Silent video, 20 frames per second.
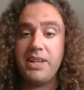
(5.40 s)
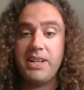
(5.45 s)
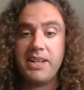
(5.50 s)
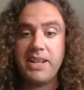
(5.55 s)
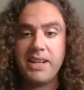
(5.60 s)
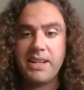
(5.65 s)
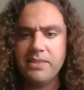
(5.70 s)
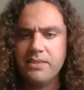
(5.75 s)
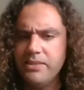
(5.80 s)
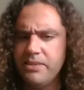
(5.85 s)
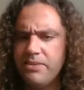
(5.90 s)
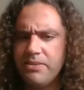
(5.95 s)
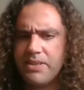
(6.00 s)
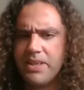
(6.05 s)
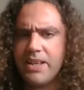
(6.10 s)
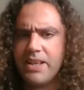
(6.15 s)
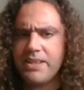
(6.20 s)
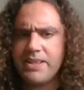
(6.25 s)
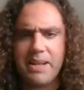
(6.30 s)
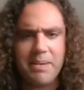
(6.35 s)
Ingle, who's
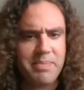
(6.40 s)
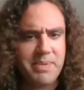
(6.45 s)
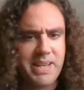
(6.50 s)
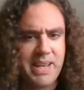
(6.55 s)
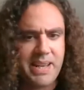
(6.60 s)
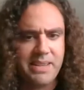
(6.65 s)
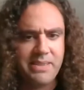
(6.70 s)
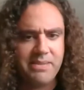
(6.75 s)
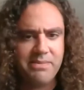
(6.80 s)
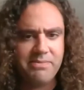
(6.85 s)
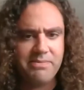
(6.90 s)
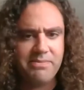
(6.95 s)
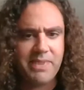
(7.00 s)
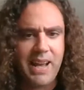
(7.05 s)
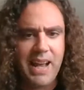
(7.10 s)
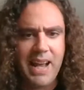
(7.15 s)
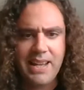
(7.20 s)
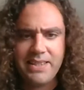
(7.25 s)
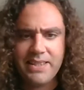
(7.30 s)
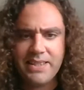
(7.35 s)
the Deputy Head of
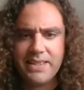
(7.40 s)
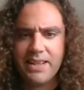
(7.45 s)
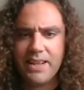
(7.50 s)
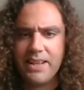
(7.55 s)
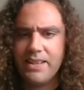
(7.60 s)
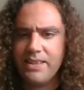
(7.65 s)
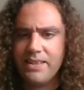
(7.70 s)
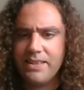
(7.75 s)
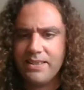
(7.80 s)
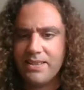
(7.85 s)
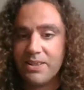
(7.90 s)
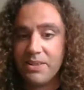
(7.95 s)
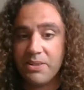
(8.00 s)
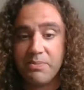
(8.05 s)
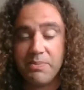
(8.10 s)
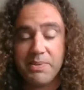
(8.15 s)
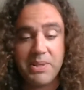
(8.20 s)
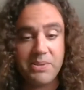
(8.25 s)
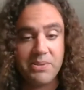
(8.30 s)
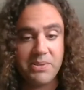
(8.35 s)
Ask, and is going
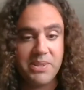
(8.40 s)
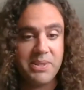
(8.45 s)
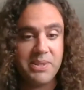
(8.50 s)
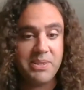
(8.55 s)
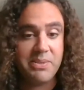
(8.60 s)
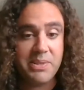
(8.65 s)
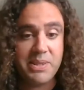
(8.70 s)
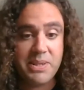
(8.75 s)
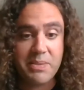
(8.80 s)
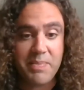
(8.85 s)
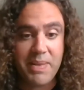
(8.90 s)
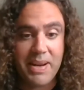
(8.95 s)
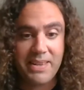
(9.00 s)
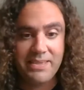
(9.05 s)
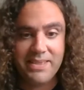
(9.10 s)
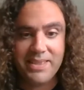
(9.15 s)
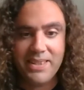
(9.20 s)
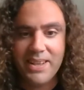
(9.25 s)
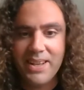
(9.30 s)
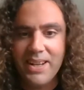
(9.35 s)
to be talking to us
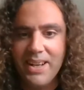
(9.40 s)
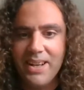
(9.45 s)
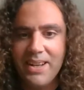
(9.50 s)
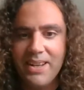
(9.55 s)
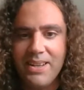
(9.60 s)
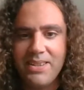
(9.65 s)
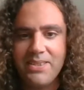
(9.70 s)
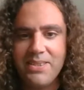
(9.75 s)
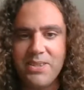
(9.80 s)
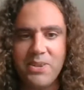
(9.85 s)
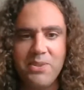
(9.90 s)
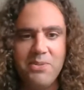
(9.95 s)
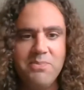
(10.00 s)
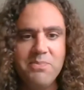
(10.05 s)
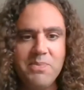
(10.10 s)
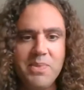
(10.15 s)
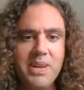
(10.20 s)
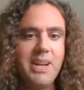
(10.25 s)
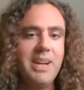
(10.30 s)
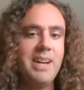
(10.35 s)
about
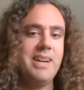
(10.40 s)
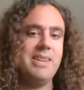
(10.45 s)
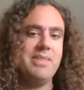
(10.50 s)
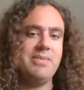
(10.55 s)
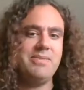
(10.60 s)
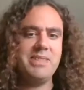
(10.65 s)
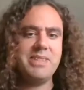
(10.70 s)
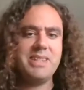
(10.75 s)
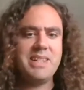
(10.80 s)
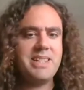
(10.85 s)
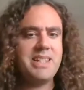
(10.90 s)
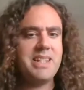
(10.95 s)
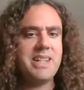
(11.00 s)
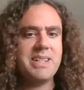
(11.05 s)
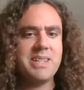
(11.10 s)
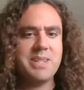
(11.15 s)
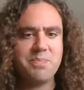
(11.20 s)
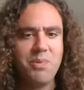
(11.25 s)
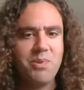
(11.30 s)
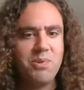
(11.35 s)
Zoom for teaching
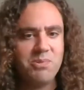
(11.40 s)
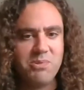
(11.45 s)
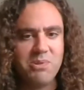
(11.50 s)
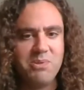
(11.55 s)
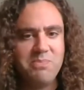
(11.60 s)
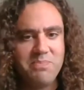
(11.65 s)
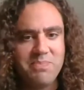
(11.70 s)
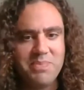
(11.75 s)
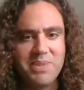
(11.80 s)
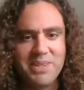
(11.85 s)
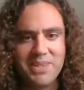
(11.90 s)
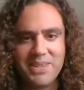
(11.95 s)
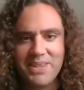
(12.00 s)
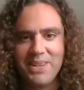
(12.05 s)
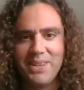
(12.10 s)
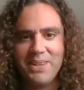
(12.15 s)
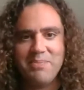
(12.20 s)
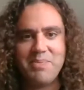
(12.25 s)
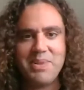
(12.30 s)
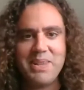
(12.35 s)
in small groups,
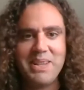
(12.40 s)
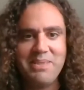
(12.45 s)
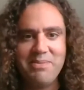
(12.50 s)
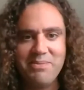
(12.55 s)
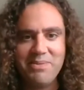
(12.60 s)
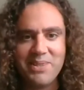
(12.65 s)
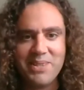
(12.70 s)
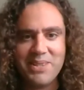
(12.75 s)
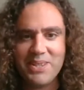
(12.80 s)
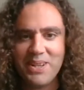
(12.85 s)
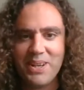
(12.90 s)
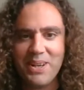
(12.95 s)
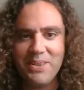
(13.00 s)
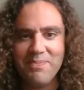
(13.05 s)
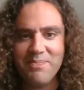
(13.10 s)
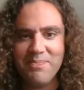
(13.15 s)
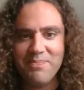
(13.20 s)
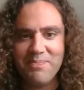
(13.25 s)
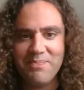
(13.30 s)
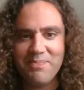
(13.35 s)
I believe, which
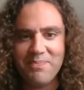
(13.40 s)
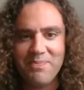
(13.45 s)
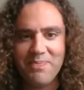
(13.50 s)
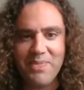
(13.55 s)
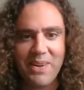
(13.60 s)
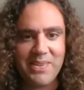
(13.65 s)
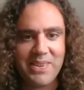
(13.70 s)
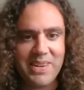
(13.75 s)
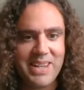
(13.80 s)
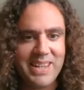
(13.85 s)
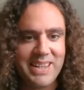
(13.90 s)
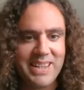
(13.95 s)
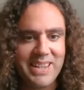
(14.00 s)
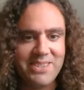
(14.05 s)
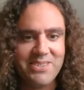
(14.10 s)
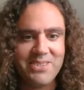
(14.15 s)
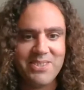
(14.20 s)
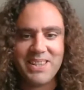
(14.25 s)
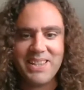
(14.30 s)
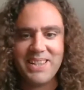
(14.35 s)
I'm very
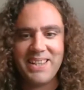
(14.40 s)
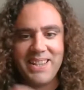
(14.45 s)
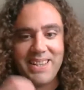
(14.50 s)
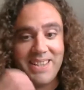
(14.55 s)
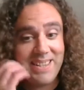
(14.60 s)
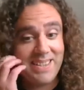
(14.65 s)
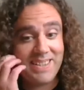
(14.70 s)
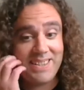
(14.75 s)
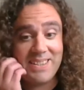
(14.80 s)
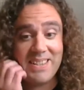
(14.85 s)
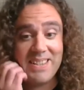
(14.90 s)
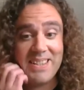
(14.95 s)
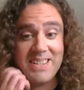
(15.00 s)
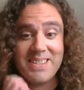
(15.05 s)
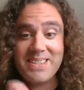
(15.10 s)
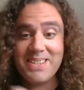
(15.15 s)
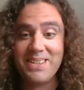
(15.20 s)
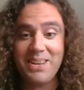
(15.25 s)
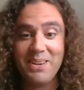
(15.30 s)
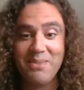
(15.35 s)
interested in
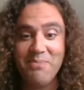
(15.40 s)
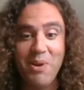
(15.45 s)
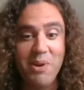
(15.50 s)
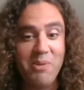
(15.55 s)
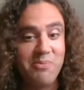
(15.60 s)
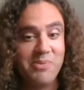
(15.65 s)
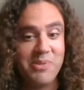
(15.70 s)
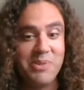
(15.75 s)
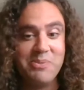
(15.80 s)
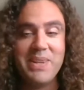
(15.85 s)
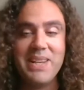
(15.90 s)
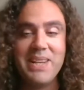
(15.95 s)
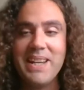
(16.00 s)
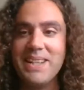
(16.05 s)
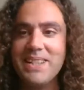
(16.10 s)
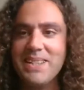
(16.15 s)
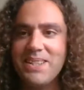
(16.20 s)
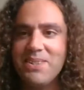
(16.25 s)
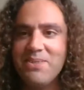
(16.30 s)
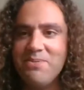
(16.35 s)
because I'm hopeful that we can
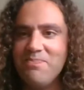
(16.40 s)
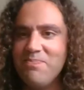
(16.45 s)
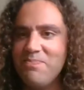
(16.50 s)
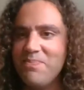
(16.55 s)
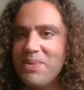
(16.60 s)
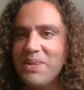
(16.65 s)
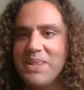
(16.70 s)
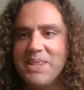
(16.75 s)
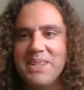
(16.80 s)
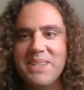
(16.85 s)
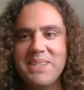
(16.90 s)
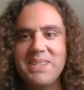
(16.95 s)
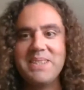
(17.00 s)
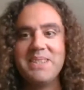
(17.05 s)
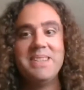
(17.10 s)
get Zoom, because